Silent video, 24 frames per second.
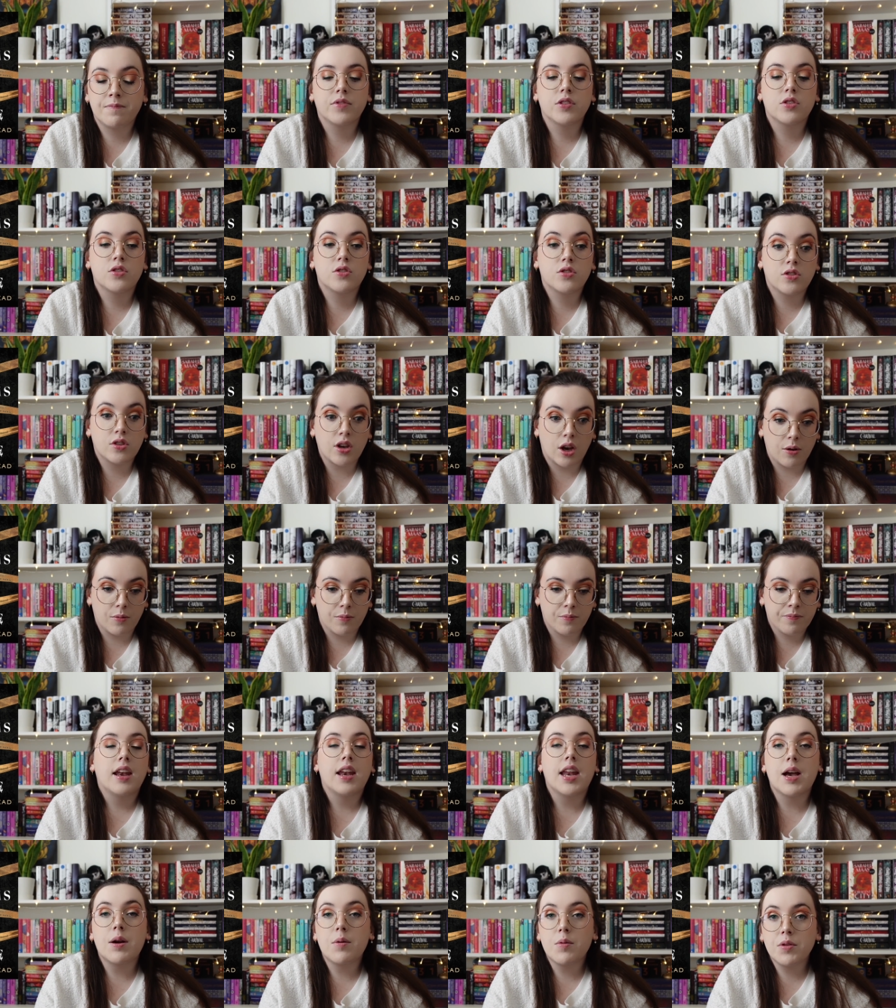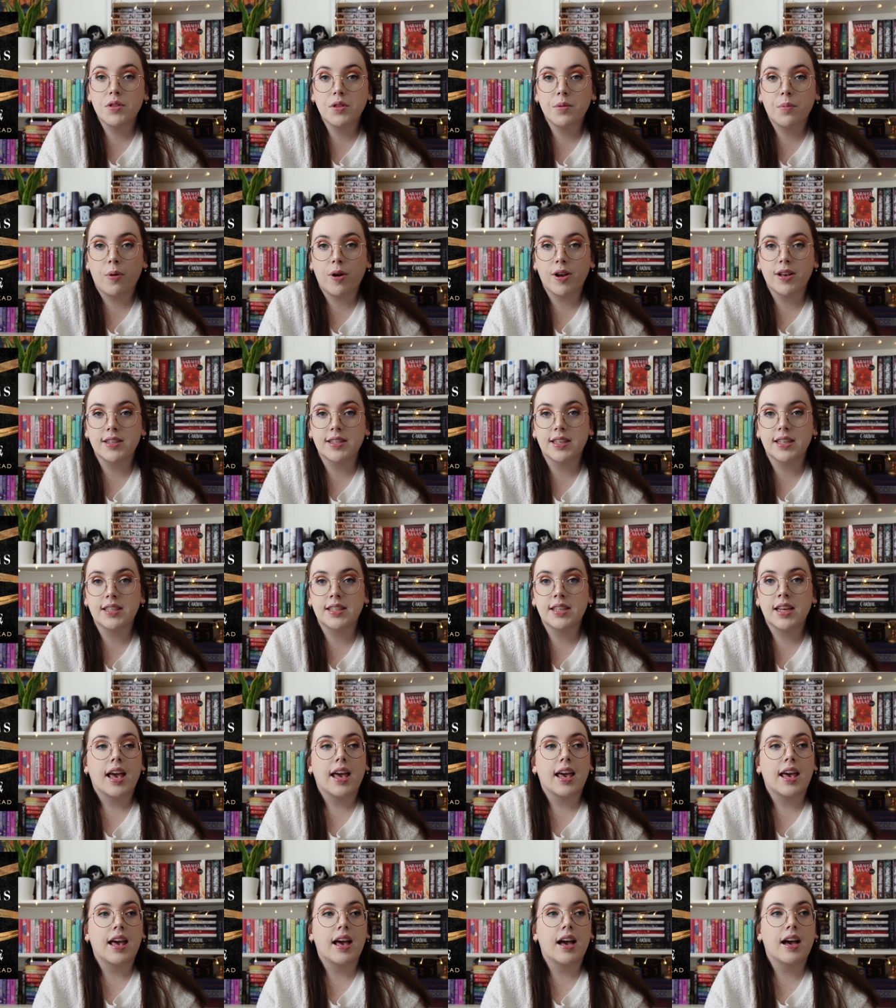So now we're in the present
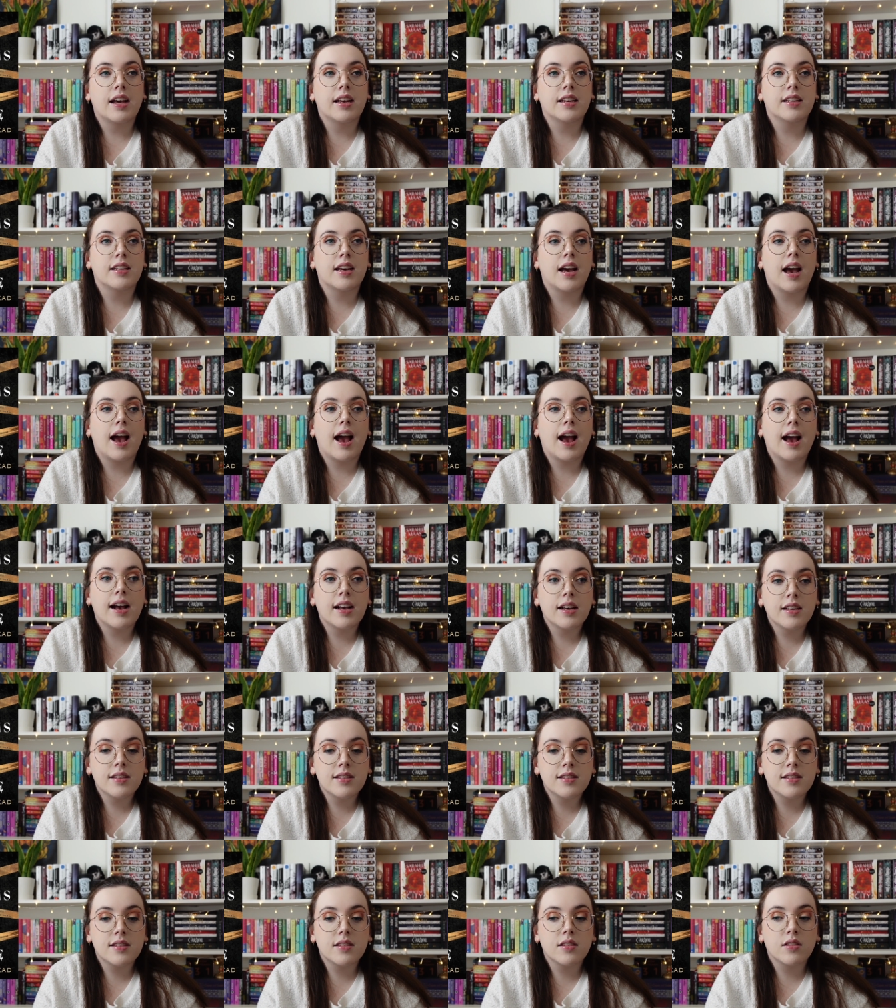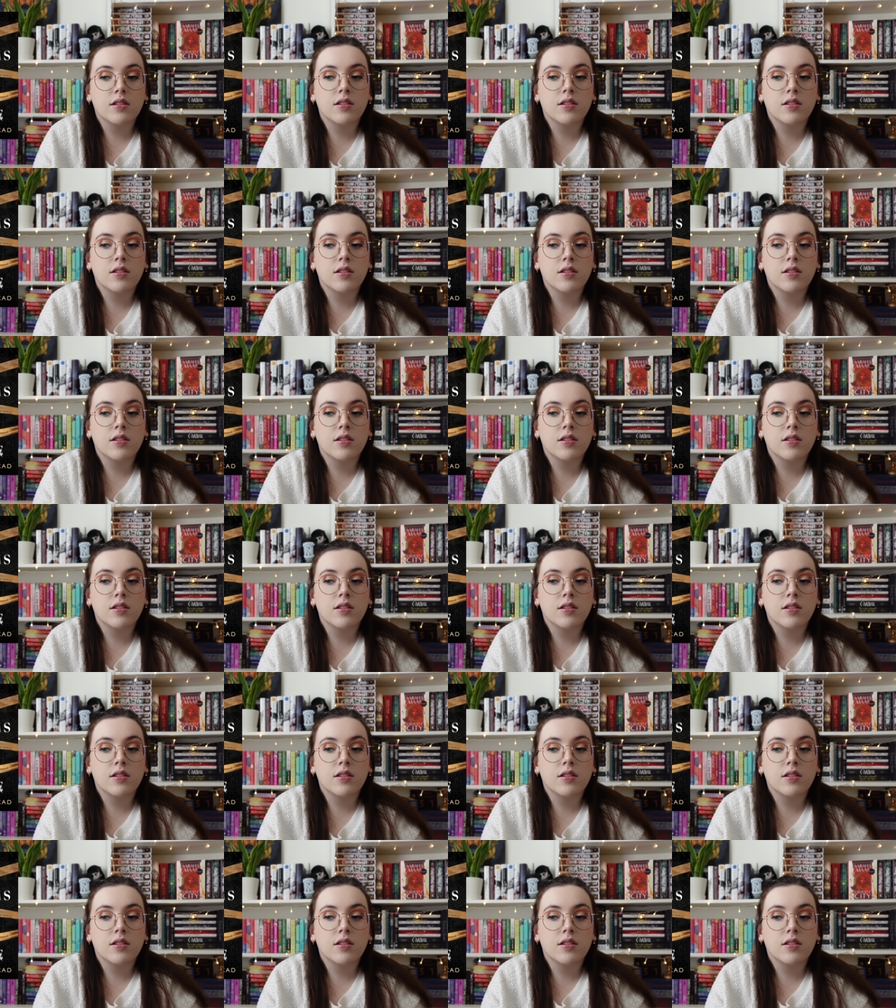and as